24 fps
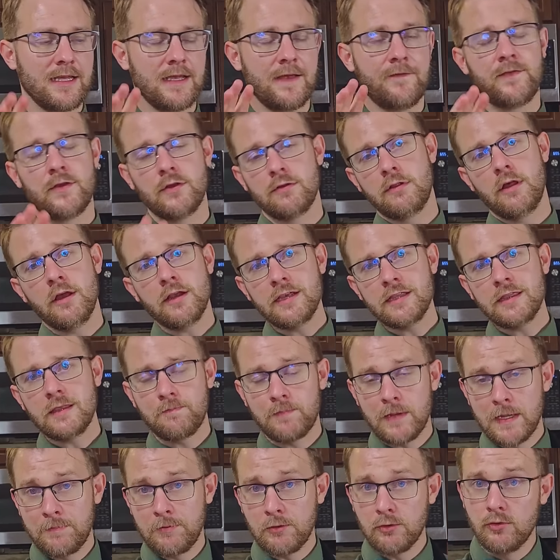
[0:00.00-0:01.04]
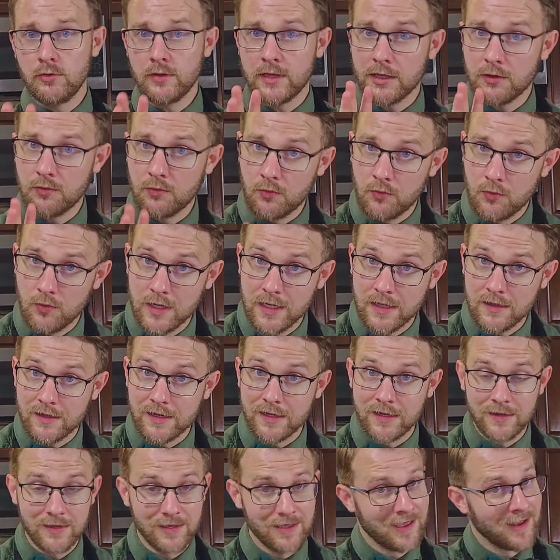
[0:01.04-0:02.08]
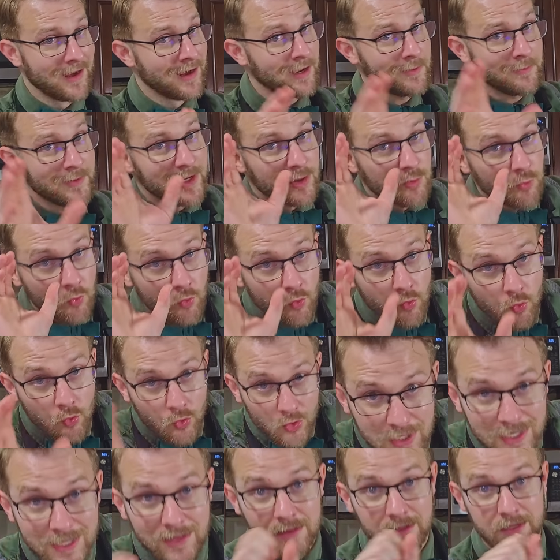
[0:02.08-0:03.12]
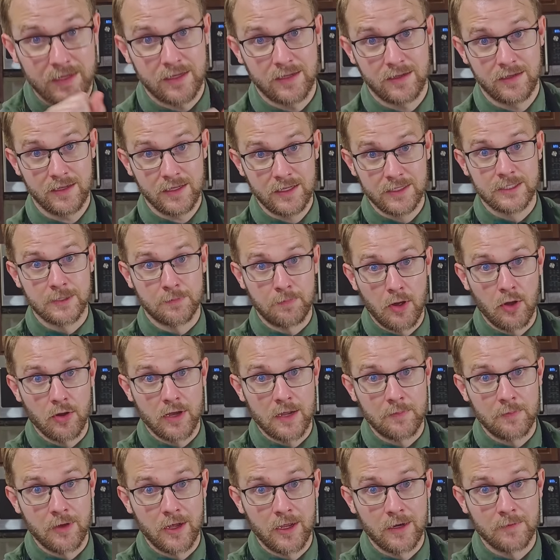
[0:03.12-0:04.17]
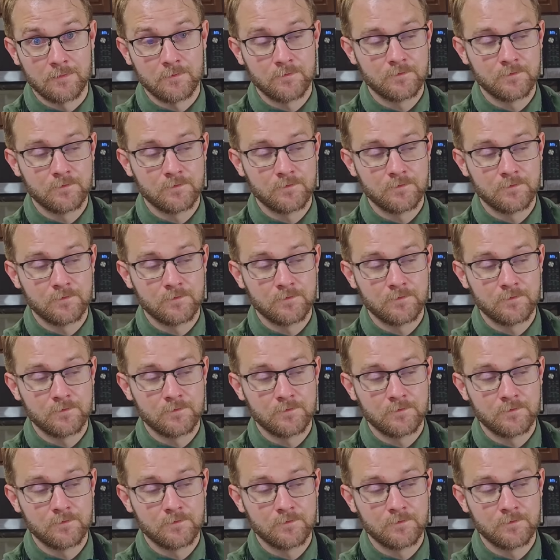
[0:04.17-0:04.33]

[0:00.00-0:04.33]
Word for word: If you look at the people who get really, and I mean really, into Pokemon,